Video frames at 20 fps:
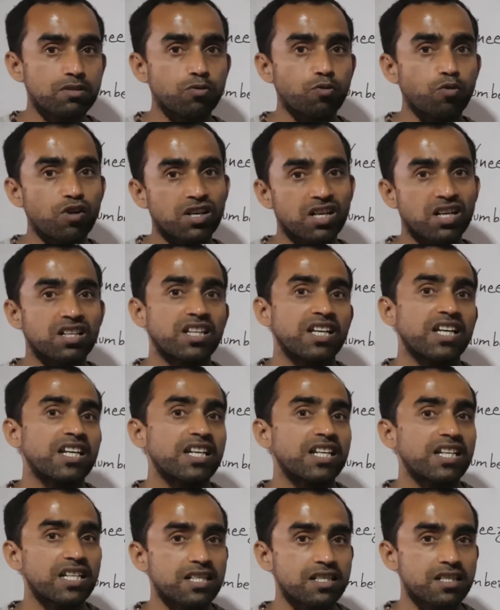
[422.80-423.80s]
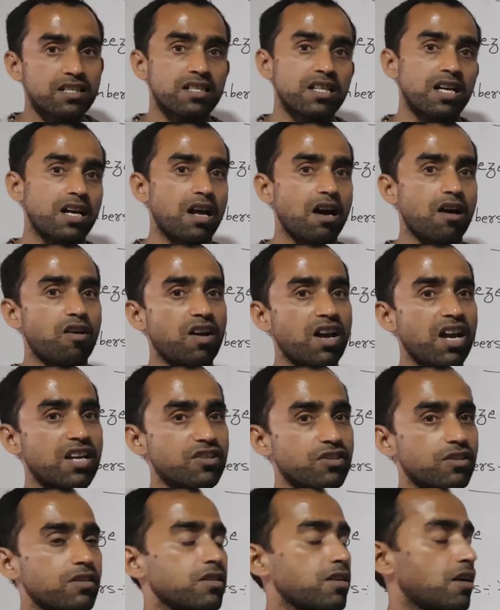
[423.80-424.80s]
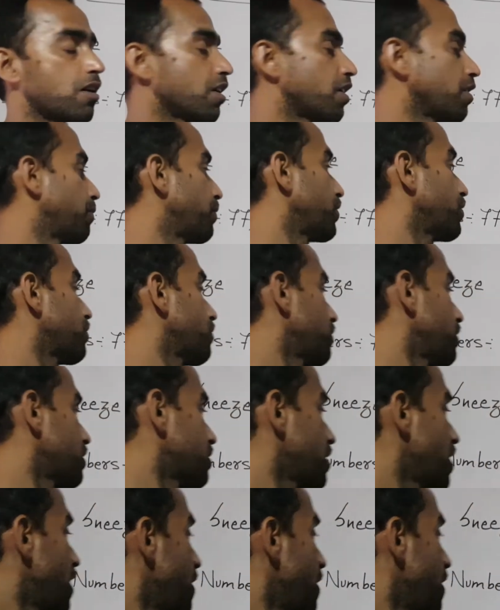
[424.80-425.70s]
what are the indications that our angels are giving to us.